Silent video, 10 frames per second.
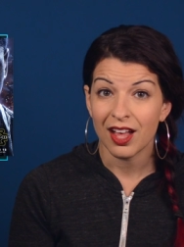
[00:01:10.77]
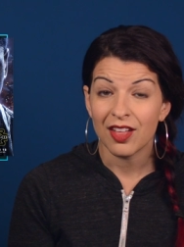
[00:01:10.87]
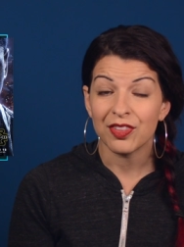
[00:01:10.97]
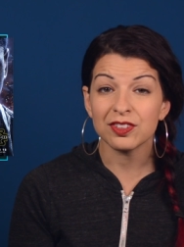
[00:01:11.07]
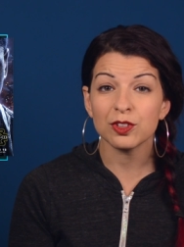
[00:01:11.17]

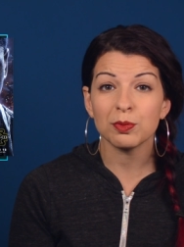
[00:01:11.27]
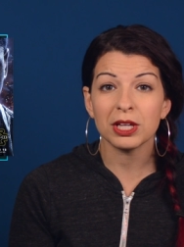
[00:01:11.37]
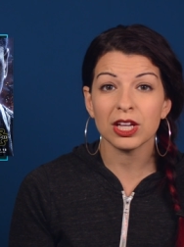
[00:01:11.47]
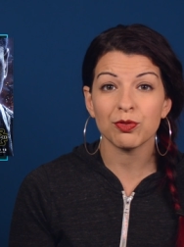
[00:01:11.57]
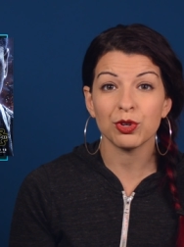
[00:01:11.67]
This is
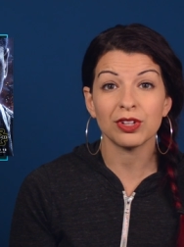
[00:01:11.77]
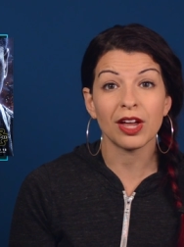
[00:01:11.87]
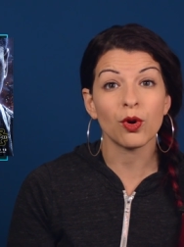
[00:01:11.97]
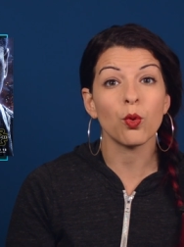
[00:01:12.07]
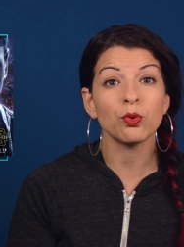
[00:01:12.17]
meaningful
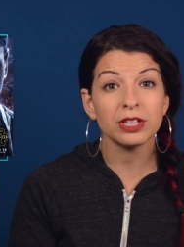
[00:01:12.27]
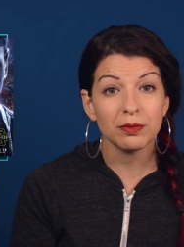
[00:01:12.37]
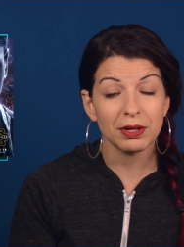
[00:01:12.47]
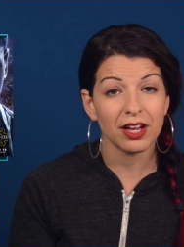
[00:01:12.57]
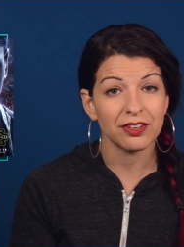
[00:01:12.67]
not only
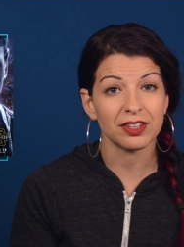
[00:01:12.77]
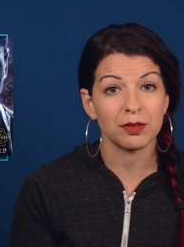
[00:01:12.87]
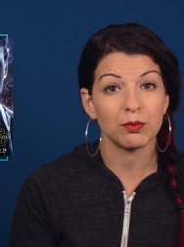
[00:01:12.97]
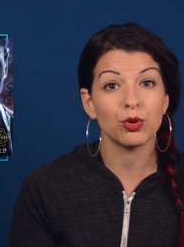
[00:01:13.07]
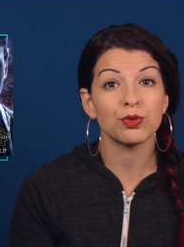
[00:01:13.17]
because
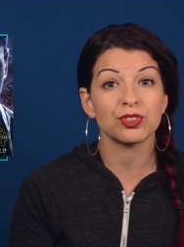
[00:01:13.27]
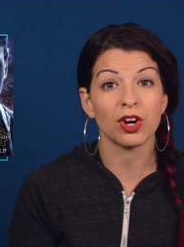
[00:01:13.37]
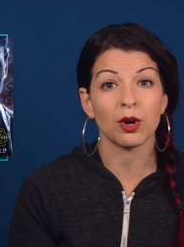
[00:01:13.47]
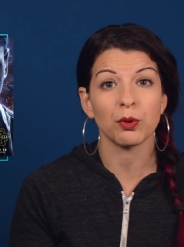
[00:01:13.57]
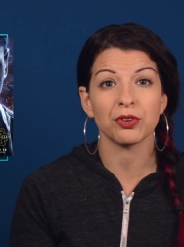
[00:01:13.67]
it moves
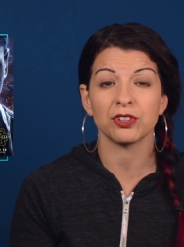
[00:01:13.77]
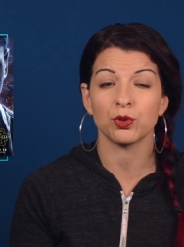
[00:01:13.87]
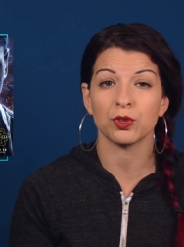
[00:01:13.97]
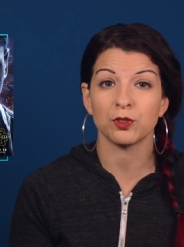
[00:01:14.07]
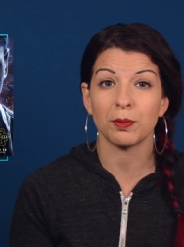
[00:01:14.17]
Star Wars into
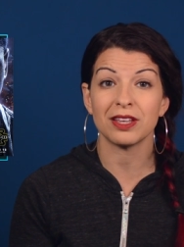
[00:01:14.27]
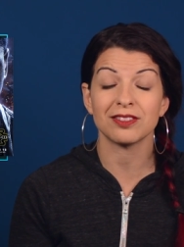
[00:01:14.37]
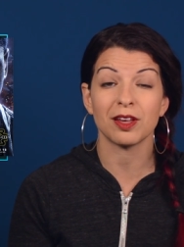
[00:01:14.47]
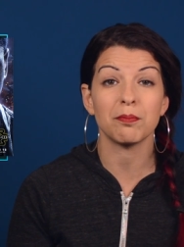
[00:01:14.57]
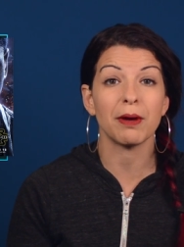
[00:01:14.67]
a space
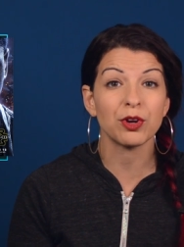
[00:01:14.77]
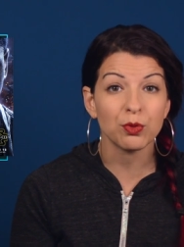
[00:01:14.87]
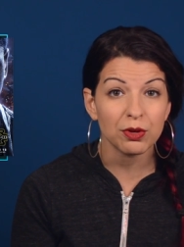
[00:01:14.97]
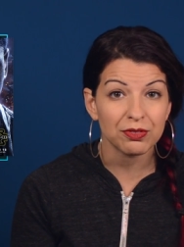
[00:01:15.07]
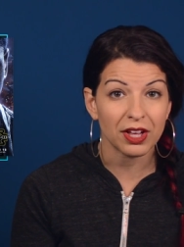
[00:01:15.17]
that better
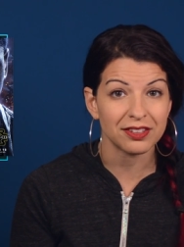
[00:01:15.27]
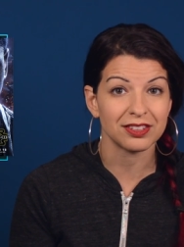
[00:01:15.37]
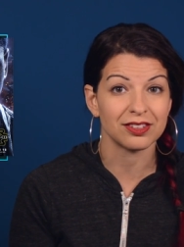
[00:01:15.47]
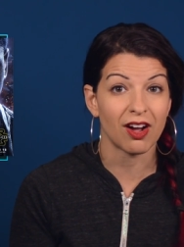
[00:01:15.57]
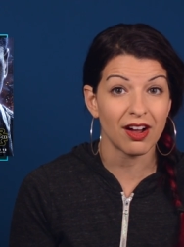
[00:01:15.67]
reflects
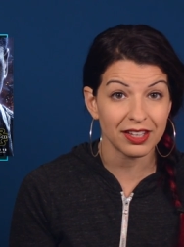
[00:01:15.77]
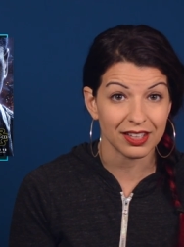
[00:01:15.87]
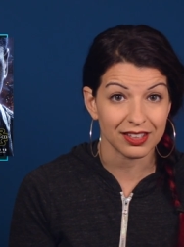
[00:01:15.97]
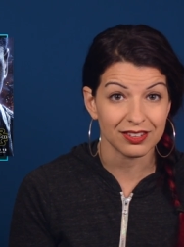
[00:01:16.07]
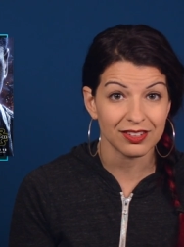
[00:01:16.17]
its
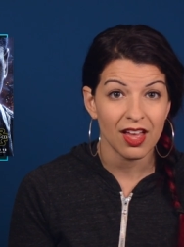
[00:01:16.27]
audience,